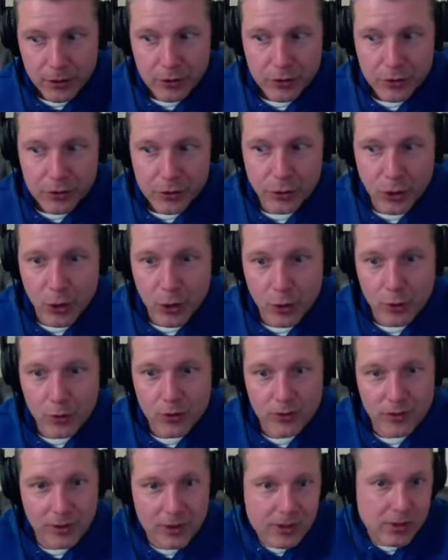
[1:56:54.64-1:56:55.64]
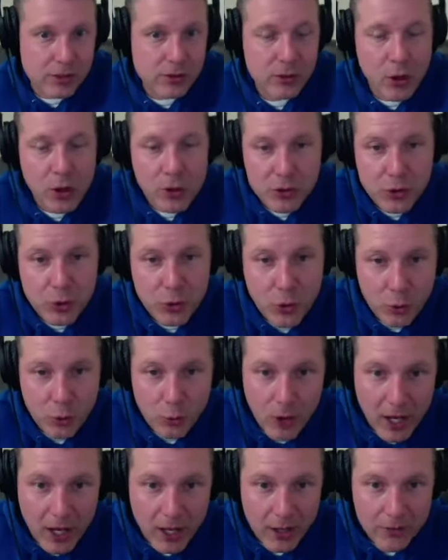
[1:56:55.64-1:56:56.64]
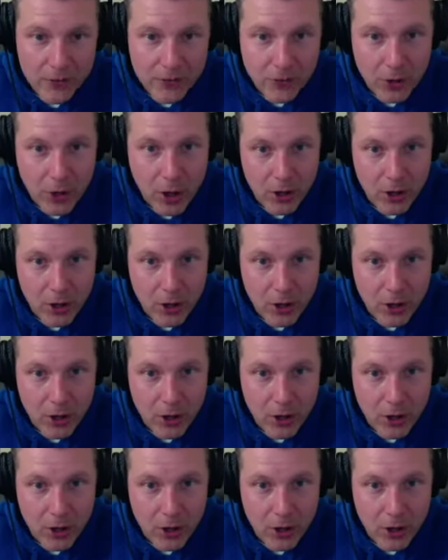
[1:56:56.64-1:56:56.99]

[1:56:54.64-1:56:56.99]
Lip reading: So this is also a way for